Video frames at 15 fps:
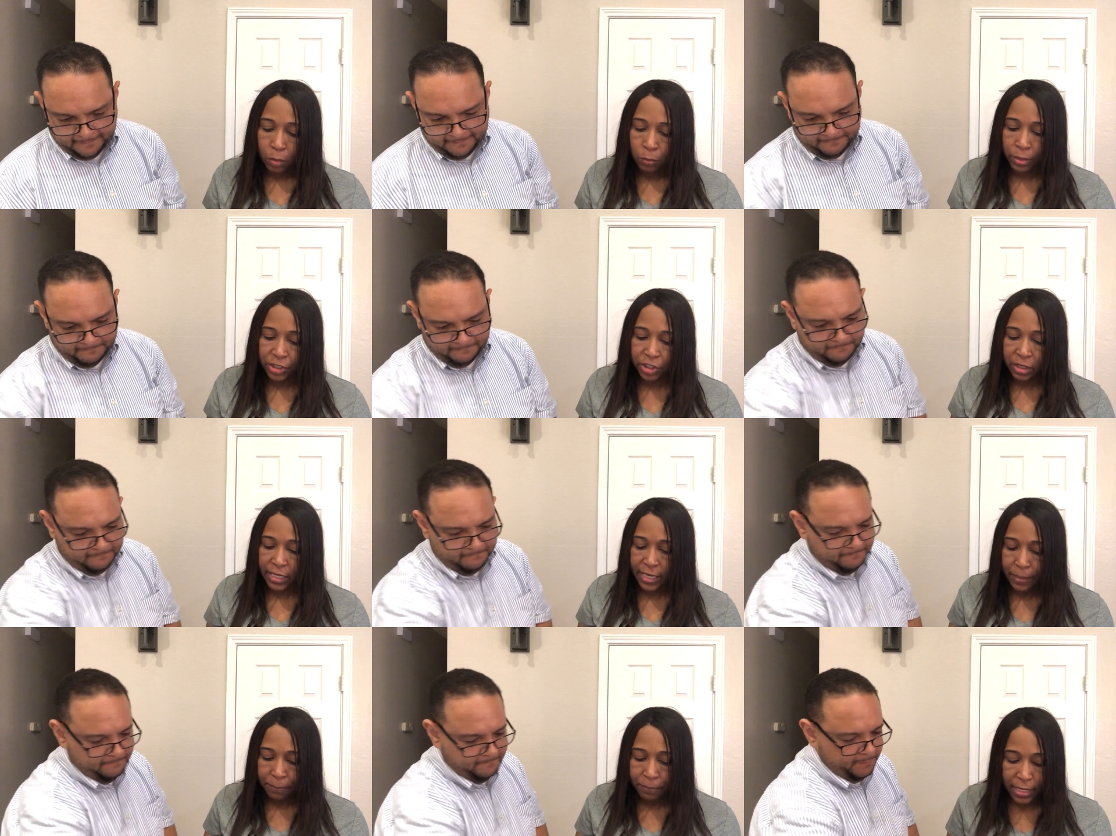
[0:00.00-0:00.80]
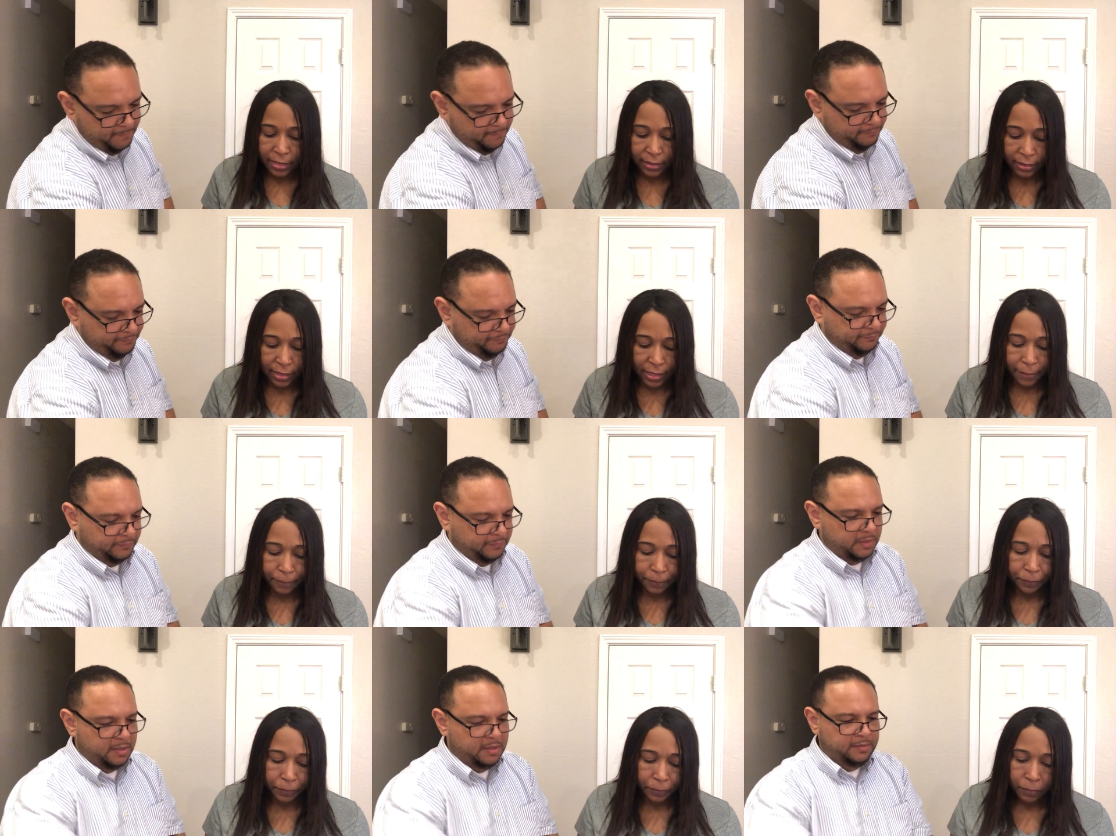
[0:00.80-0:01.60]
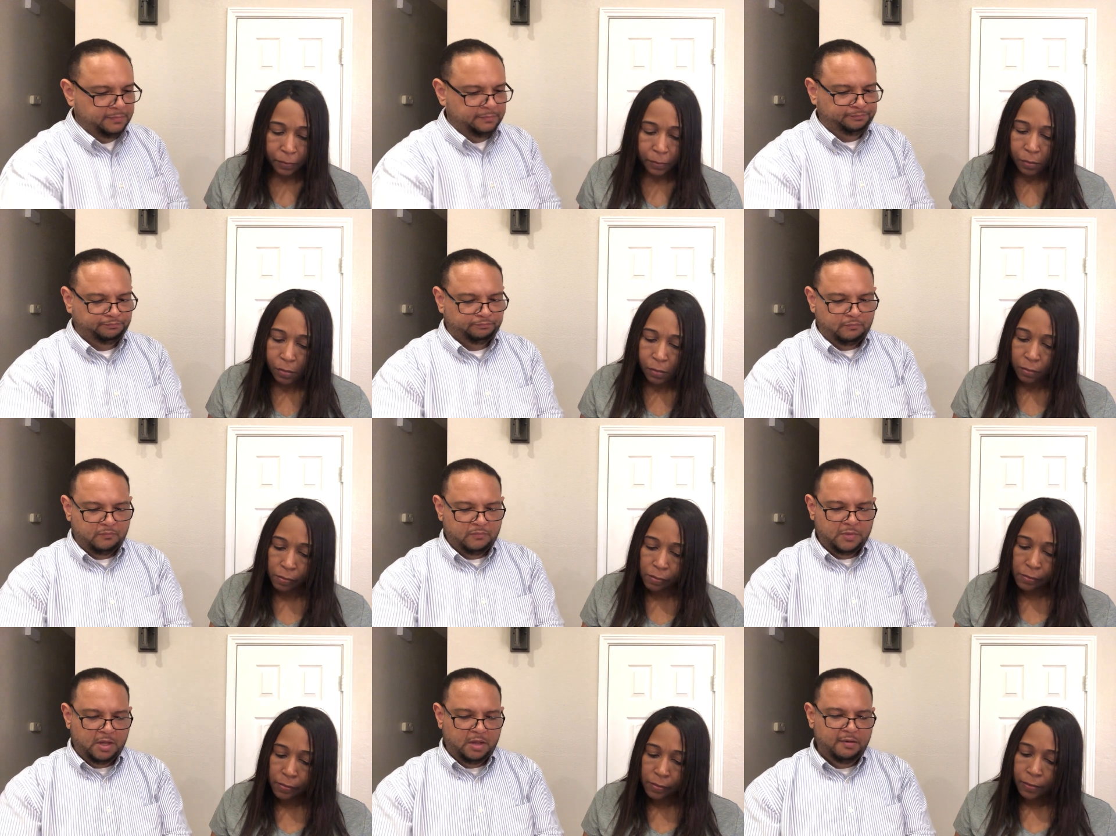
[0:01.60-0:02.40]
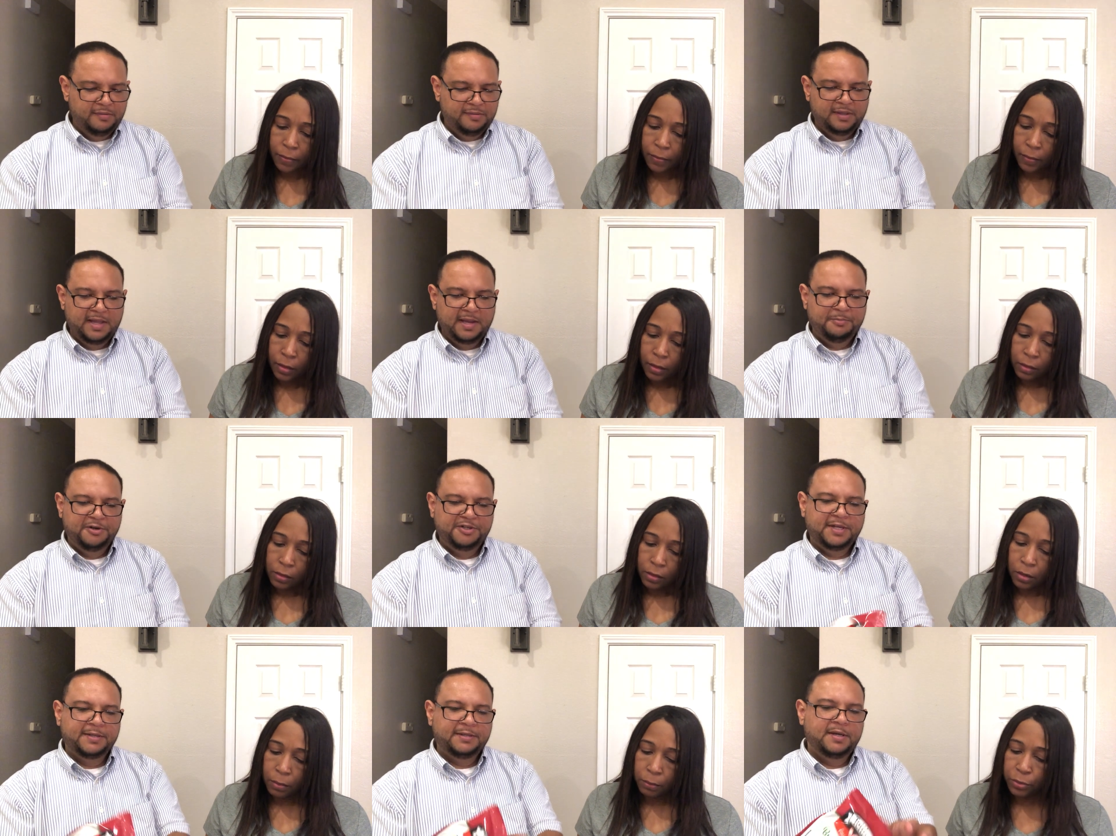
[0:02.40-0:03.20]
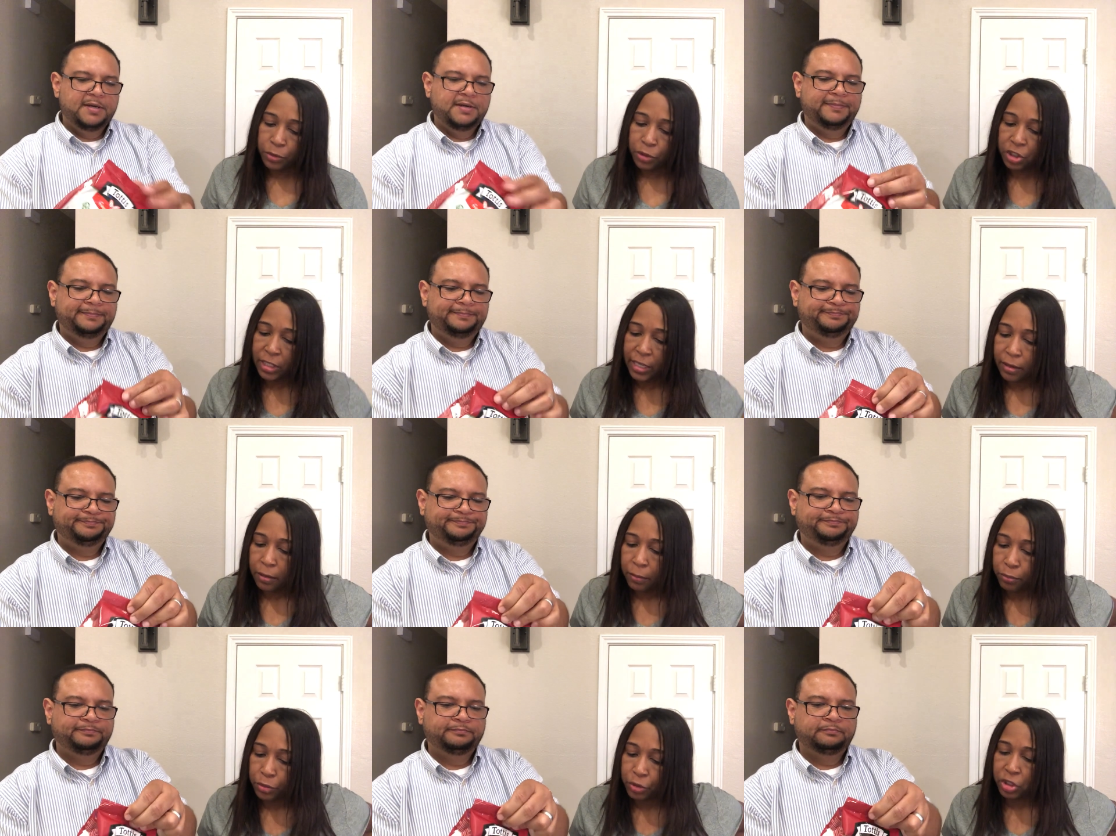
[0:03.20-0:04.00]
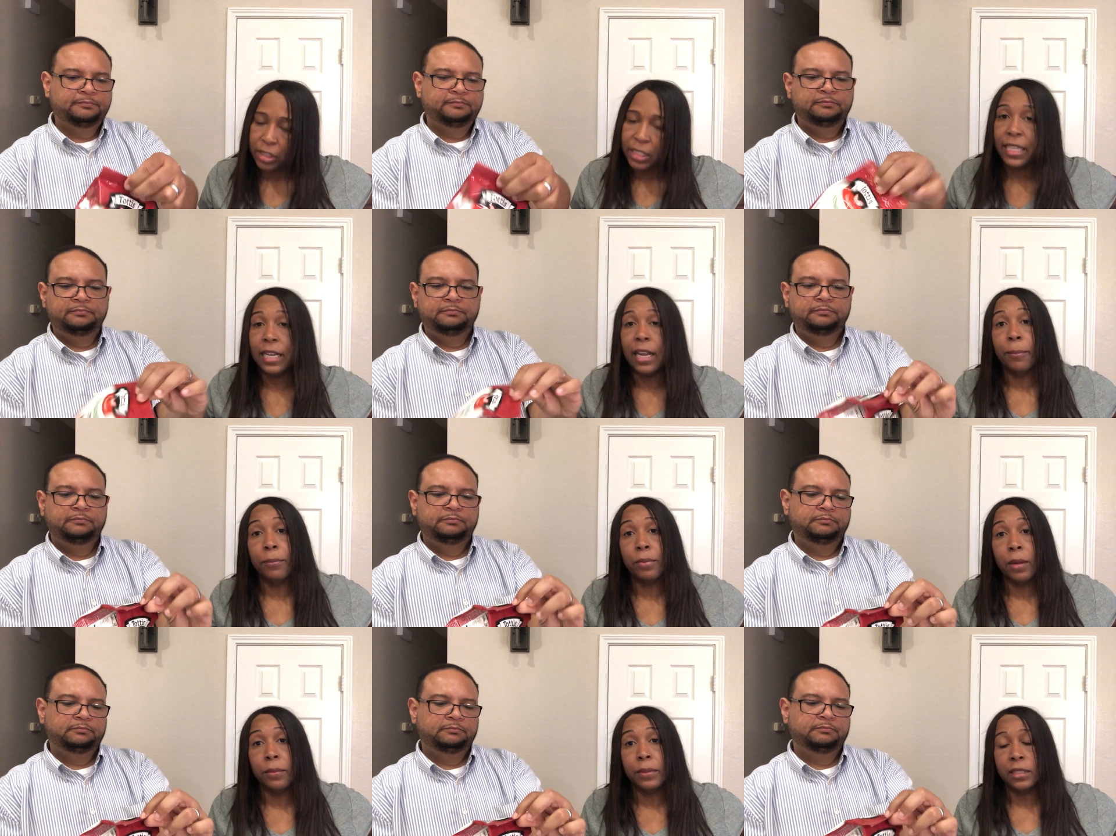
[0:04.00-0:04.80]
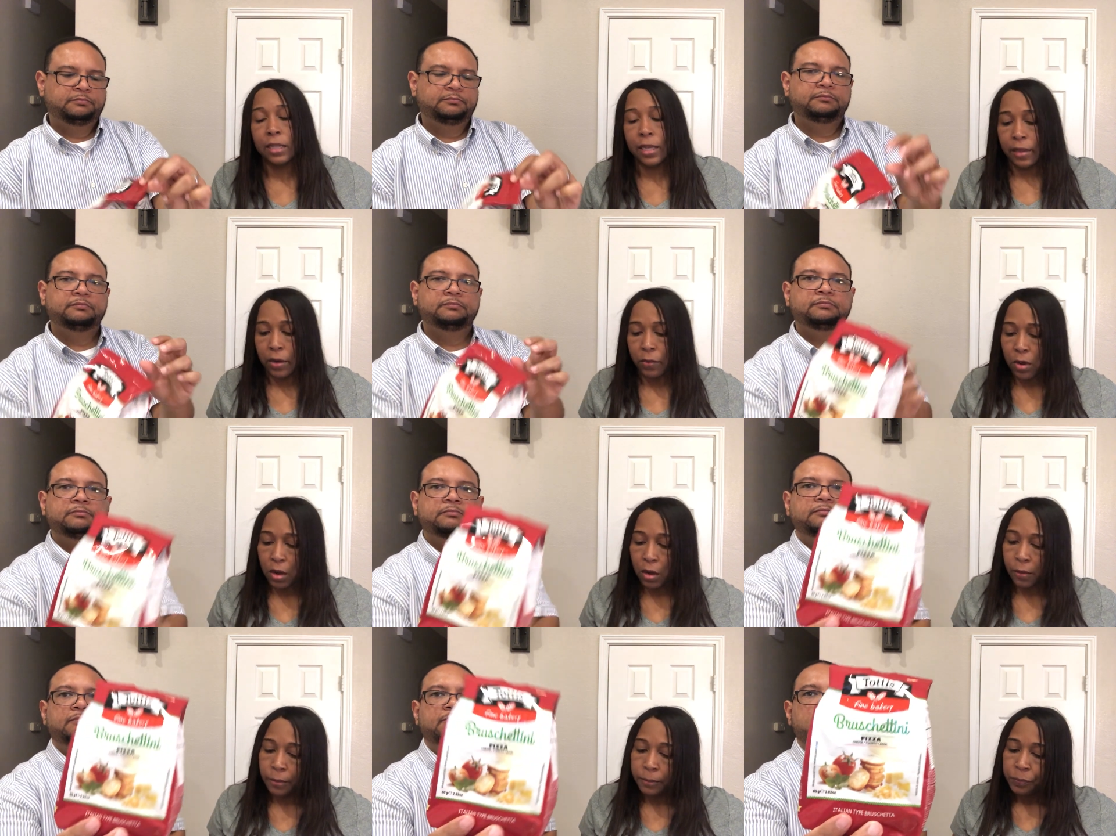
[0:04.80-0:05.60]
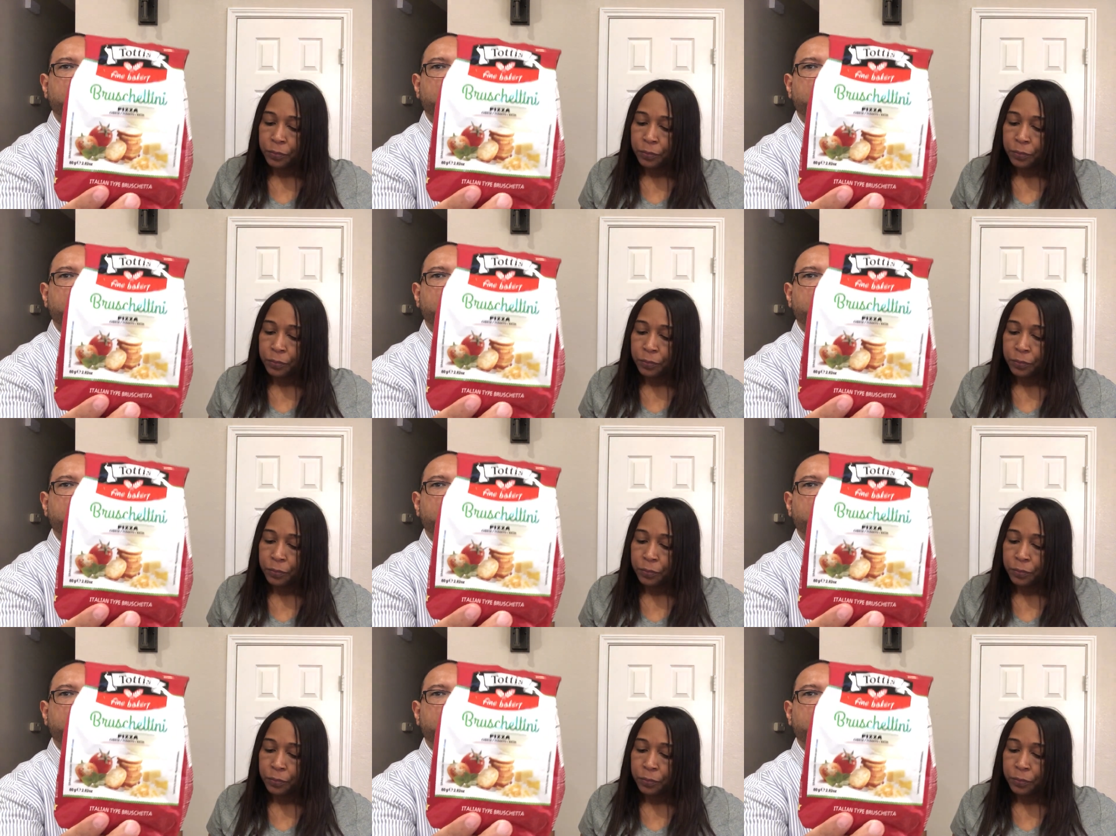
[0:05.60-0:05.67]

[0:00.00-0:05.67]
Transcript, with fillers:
Speaker 1: Bruschettini pizza.
Speaker 2: Oh, is it like
Speaker 1: bruschetta? Bruschettini, I'm probably saying that wrong.